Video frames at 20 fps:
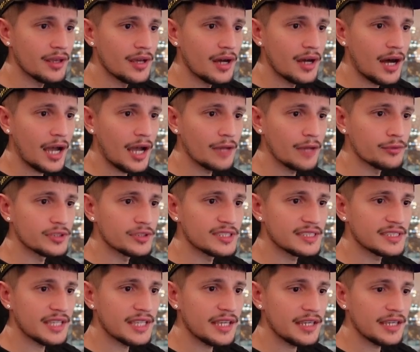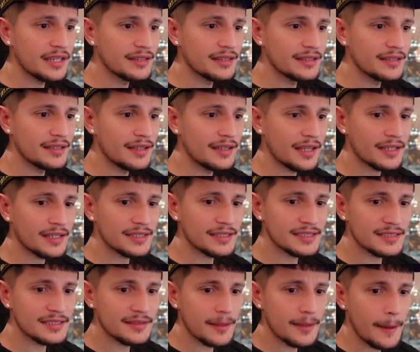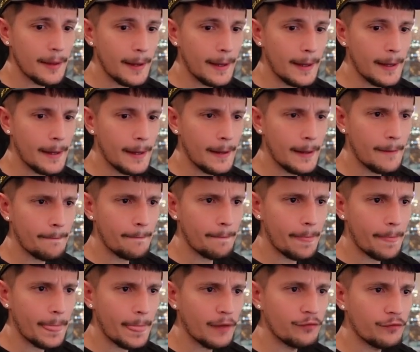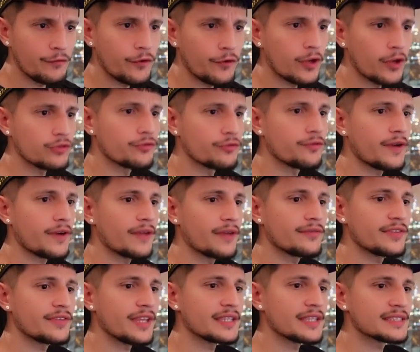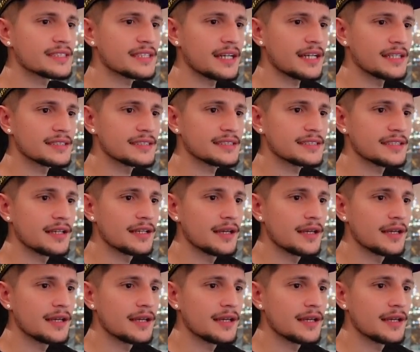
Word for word: I would say in the next um, four to five days, guys.